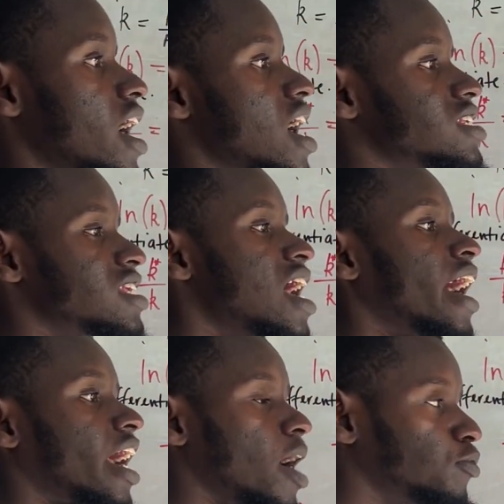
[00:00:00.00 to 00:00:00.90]
as
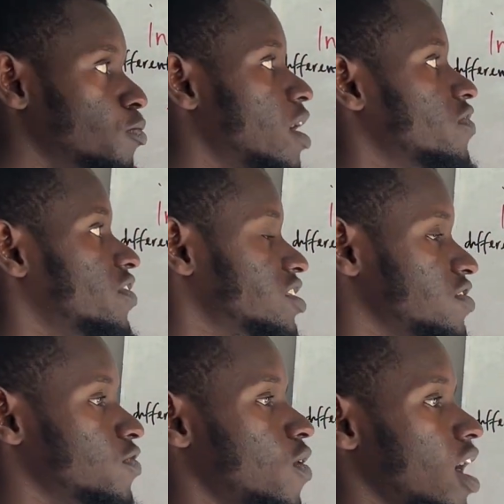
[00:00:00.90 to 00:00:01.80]
capital per
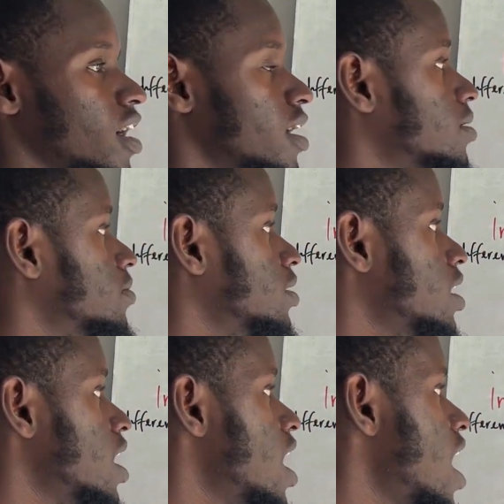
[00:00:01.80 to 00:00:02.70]
effective worker.
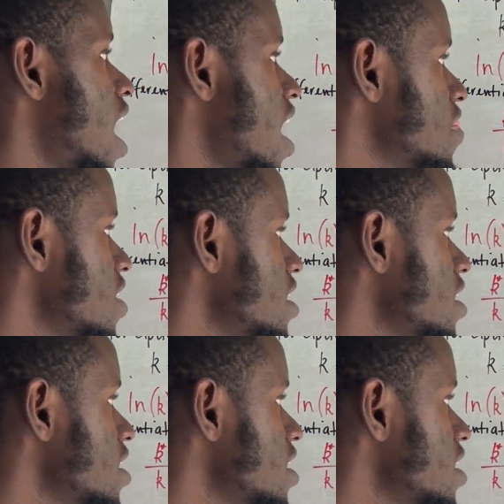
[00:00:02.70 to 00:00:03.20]
And